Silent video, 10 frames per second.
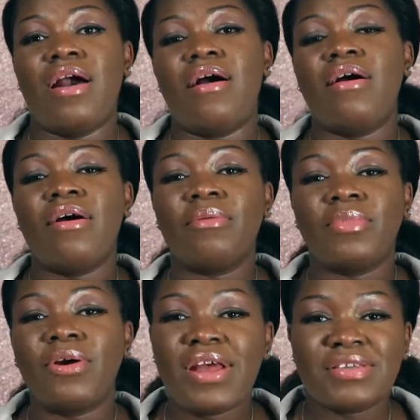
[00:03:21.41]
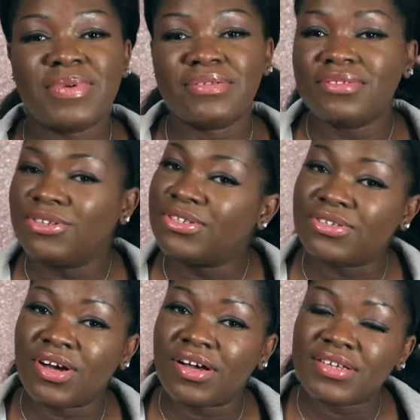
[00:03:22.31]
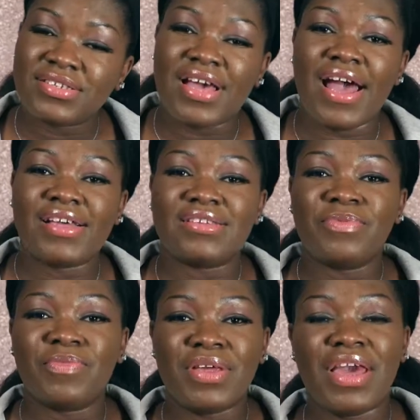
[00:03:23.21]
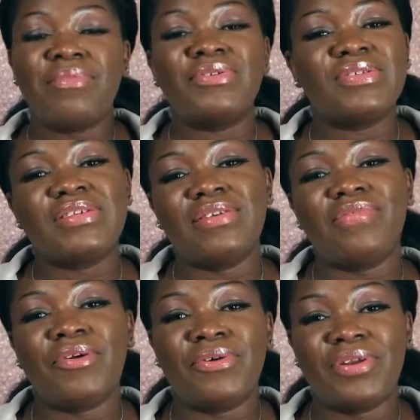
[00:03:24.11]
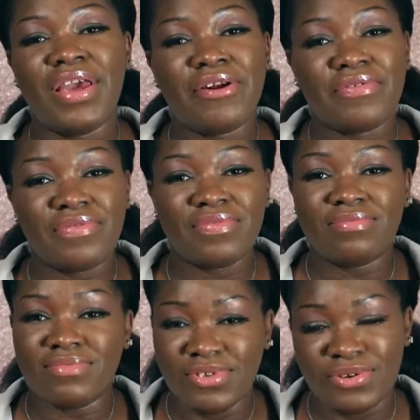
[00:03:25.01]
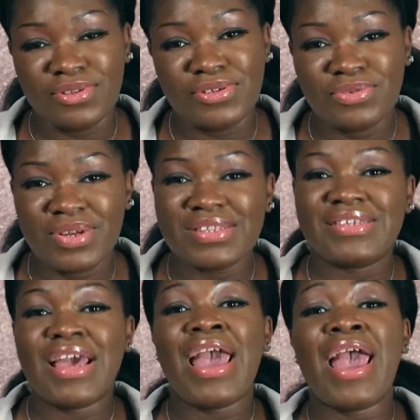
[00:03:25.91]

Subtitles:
God has been good to us as we've been able to take very good care of, the twins